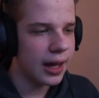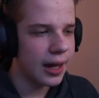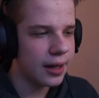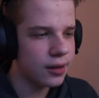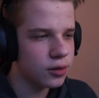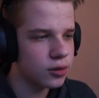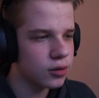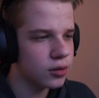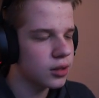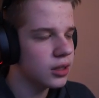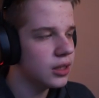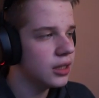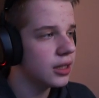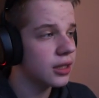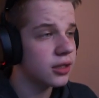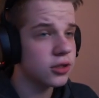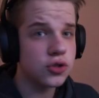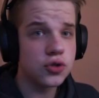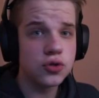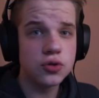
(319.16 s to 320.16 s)
As you can see,
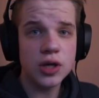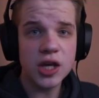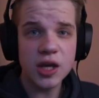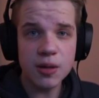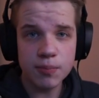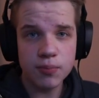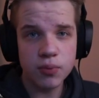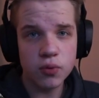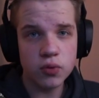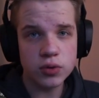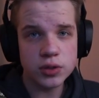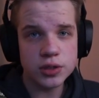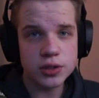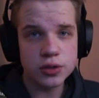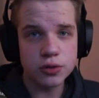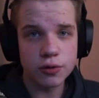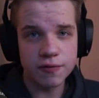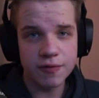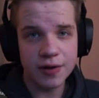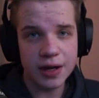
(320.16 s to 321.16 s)
to import
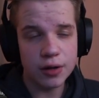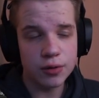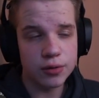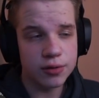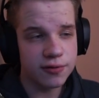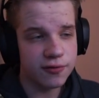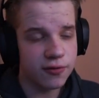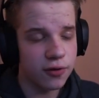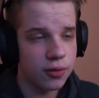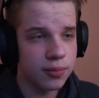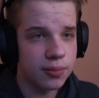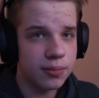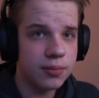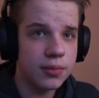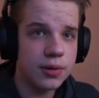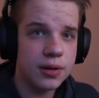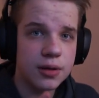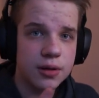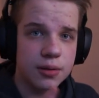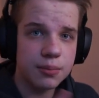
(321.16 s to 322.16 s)
your files from
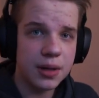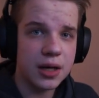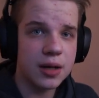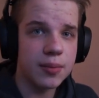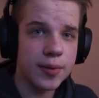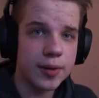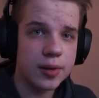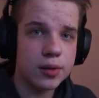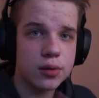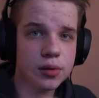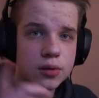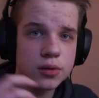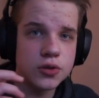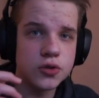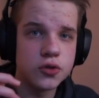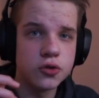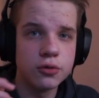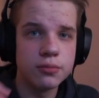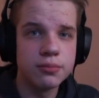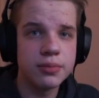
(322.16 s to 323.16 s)
Mecabricks
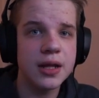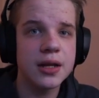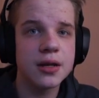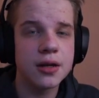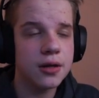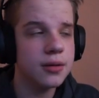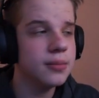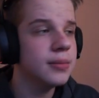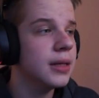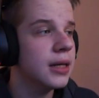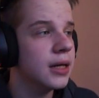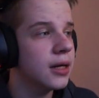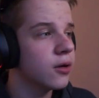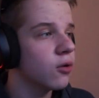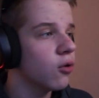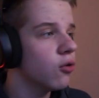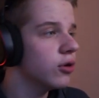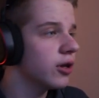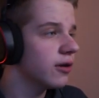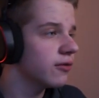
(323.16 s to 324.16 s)
to Blender,
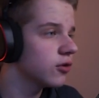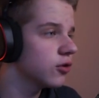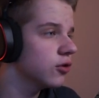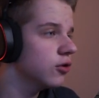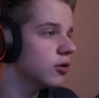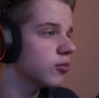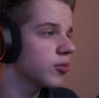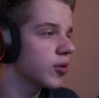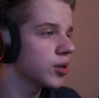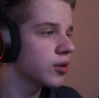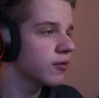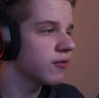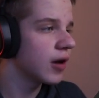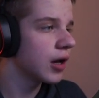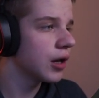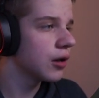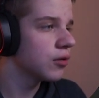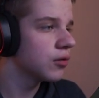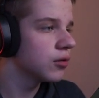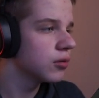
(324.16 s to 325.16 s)
all you have to do is press
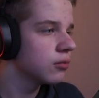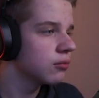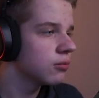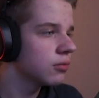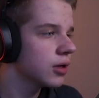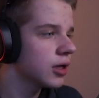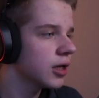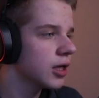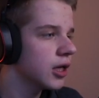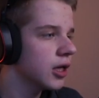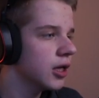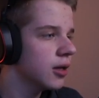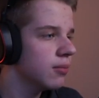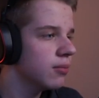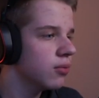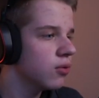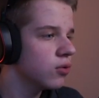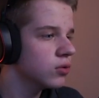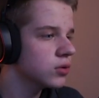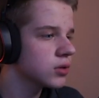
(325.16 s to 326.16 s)
file,
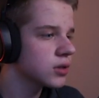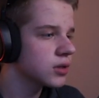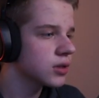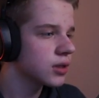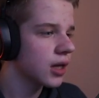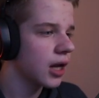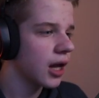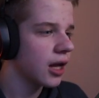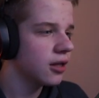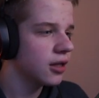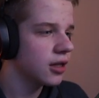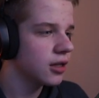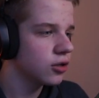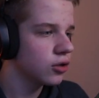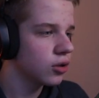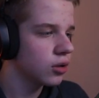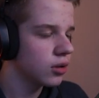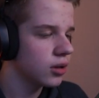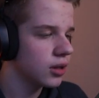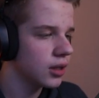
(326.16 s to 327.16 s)
import, and then you
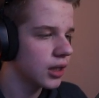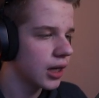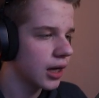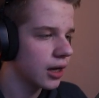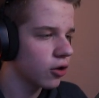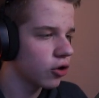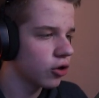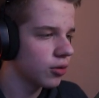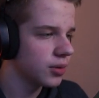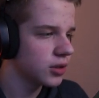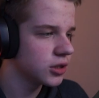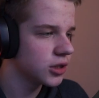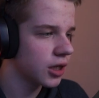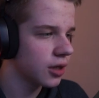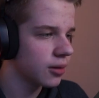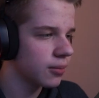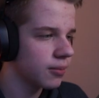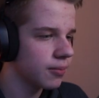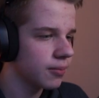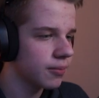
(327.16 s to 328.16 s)
can see like obj.
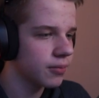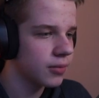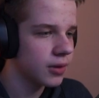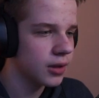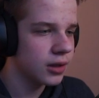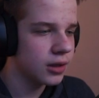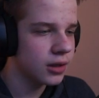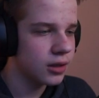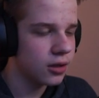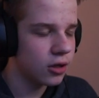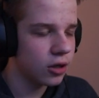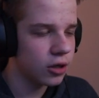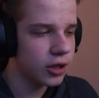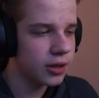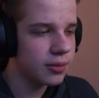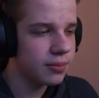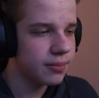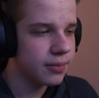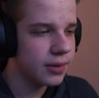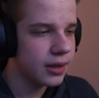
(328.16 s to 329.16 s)
Okay,
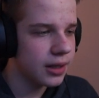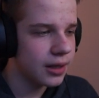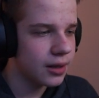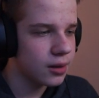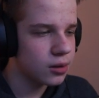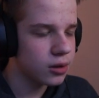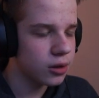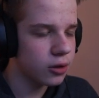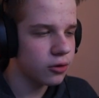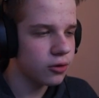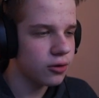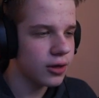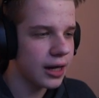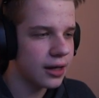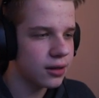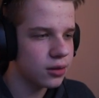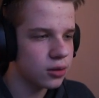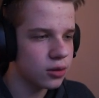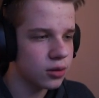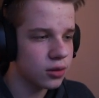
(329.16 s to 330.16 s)
so
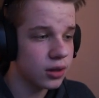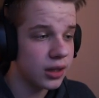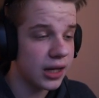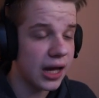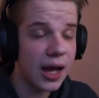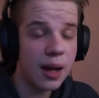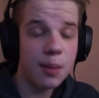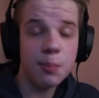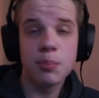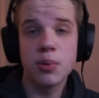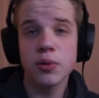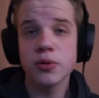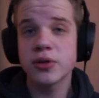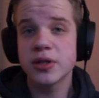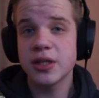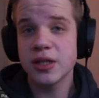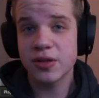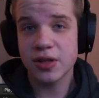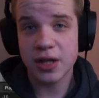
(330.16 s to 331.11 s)
as you can see, I built these